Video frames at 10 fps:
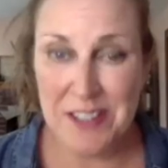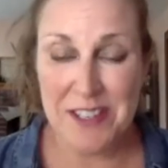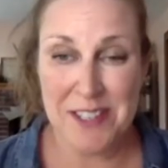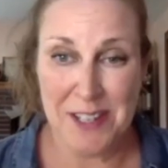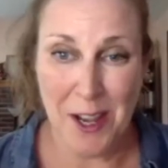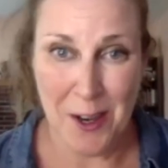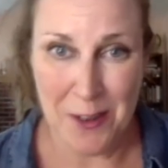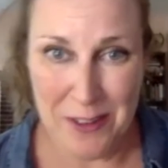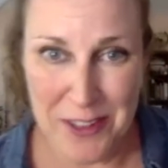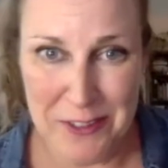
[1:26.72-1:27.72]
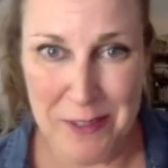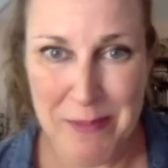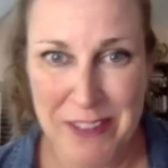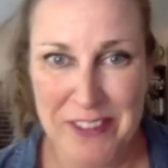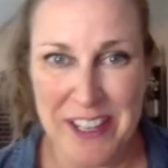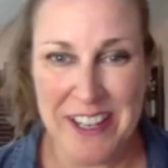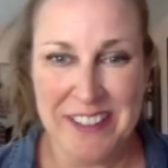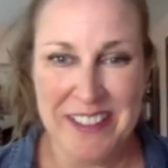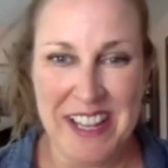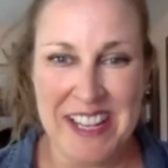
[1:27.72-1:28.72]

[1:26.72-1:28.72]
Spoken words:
to the snow if you're from Buffalo. Like